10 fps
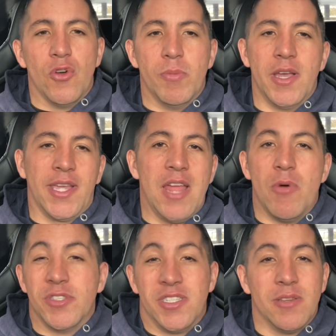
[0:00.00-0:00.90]
But again,
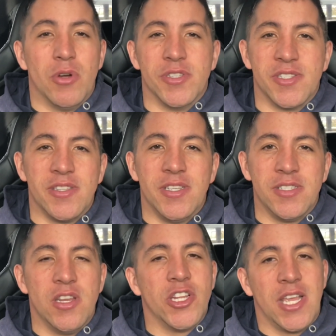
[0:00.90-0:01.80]
mine's a
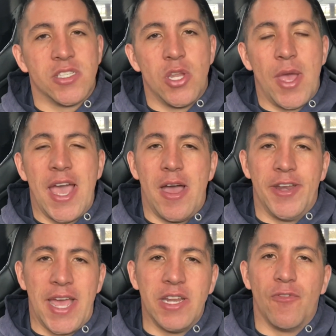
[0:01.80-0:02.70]
Z16. I guess I know I've
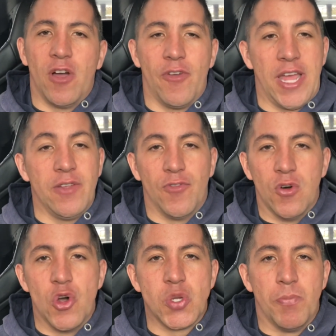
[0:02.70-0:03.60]
had it
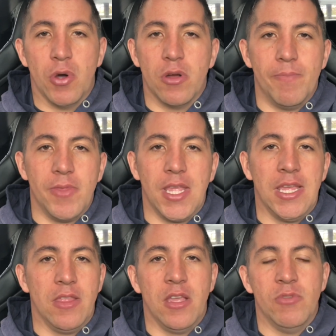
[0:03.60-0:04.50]
forged, but
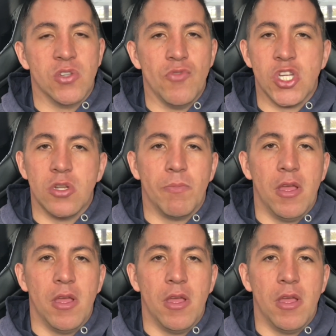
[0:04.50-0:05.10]
it was original